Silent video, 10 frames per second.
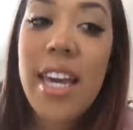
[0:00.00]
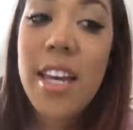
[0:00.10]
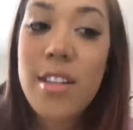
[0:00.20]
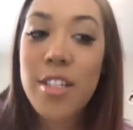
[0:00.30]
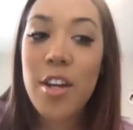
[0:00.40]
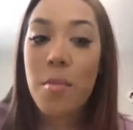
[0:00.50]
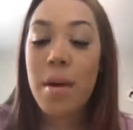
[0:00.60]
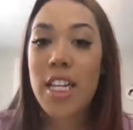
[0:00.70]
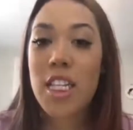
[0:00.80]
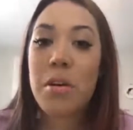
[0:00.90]
you so
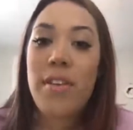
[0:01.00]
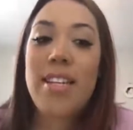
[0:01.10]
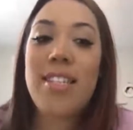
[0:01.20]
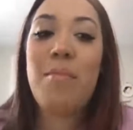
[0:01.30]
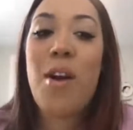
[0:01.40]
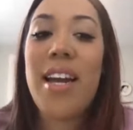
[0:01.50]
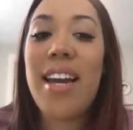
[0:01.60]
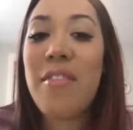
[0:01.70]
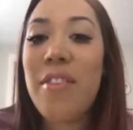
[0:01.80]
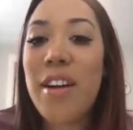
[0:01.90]
much, Professor
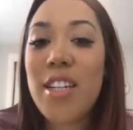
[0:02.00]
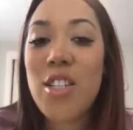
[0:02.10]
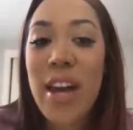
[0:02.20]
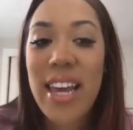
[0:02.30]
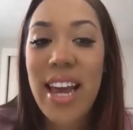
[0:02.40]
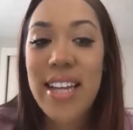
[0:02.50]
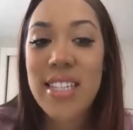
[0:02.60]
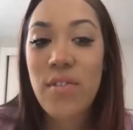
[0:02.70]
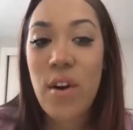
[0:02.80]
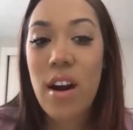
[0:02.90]
Morgan, for joining
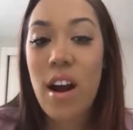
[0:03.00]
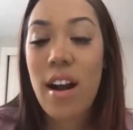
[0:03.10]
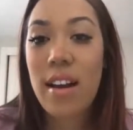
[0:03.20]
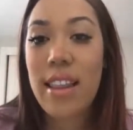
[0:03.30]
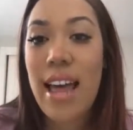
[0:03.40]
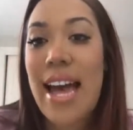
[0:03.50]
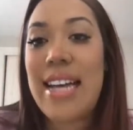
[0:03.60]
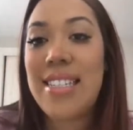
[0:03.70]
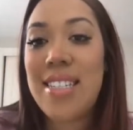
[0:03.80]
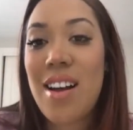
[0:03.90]
us for our
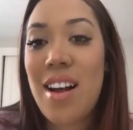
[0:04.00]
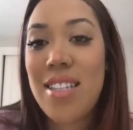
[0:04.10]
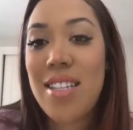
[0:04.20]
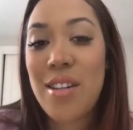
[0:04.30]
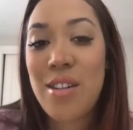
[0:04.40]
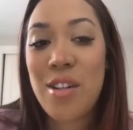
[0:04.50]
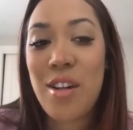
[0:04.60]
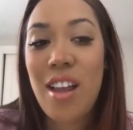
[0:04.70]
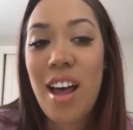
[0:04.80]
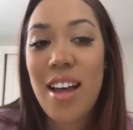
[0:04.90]
last
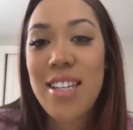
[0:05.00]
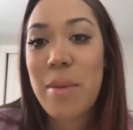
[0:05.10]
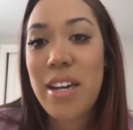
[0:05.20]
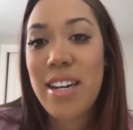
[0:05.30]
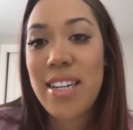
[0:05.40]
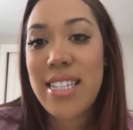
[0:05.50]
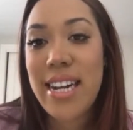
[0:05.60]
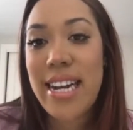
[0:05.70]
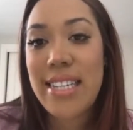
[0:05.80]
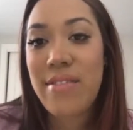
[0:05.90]
Constitutional Law Speaker
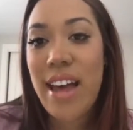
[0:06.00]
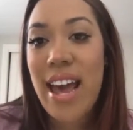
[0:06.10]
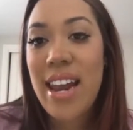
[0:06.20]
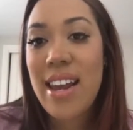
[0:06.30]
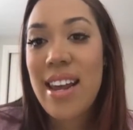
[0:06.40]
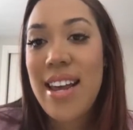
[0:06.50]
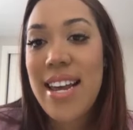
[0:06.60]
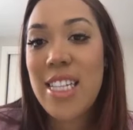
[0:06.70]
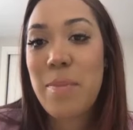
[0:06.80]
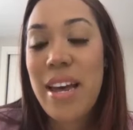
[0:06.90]
Series event.
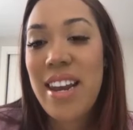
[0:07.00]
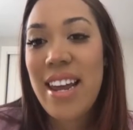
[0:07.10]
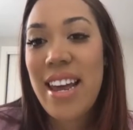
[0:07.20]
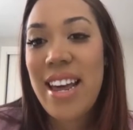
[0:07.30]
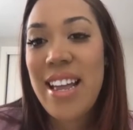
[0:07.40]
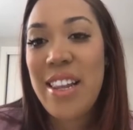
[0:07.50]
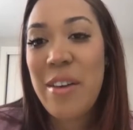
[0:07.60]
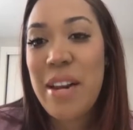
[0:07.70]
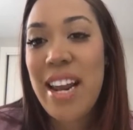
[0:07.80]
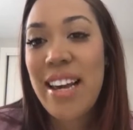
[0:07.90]
It's been
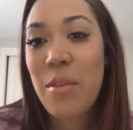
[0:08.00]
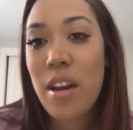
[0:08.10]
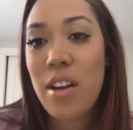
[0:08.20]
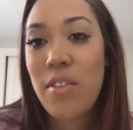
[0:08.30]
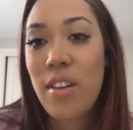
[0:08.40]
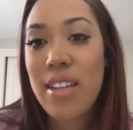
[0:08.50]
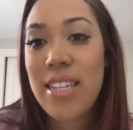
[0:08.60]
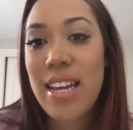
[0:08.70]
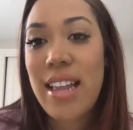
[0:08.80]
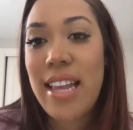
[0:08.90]
illuminating and wonderful
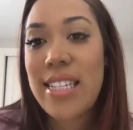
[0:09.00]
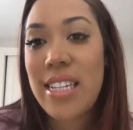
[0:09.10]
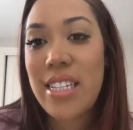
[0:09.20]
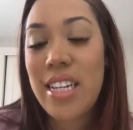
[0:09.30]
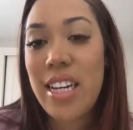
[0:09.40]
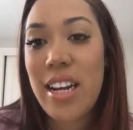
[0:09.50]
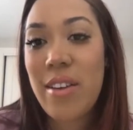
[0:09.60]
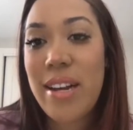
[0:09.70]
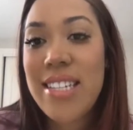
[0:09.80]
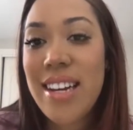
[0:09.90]
to listen to your
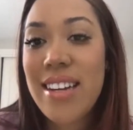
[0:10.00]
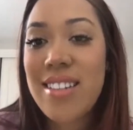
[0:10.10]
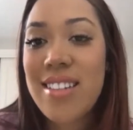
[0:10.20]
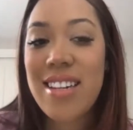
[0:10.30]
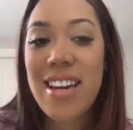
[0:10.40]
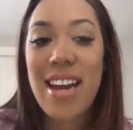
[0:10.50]
research.